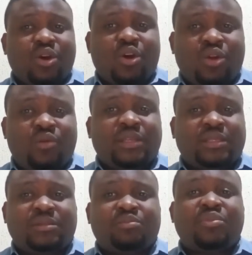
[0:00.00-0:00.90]

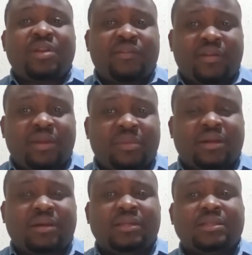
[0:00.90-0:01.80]
always pray for him,
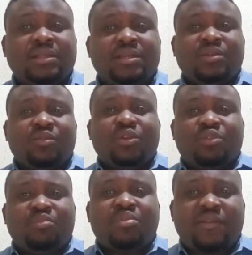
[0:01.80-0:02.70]
because when
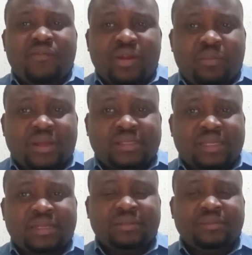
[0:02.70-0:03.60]
you pray for a
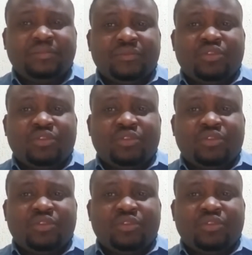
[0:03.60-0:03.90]
person,